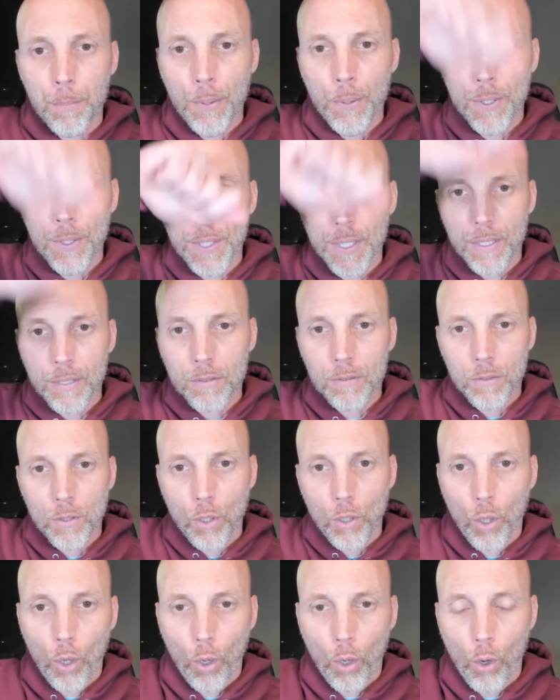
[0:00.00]
put it
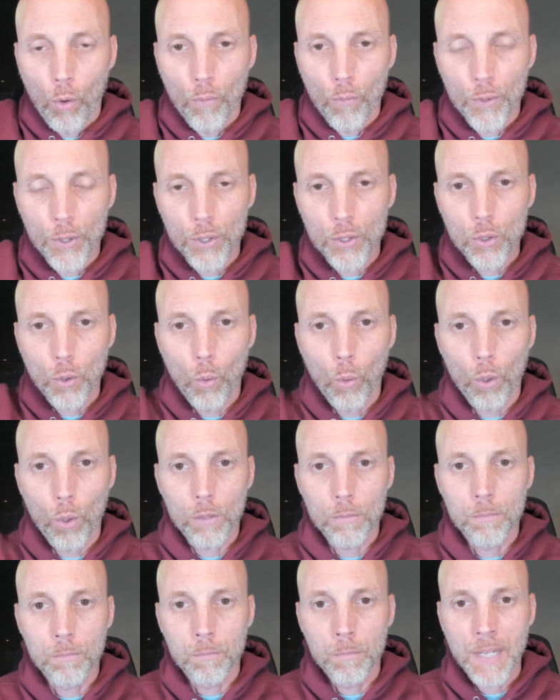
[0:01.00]
over the door
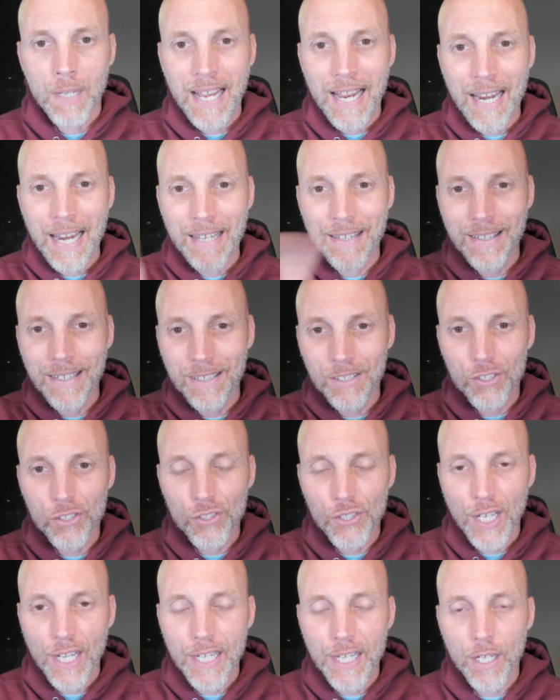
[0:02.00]
and then
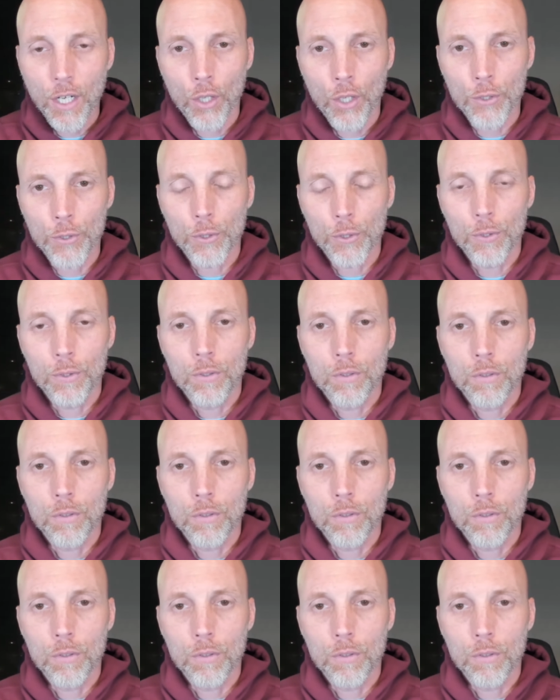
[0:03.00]
stay under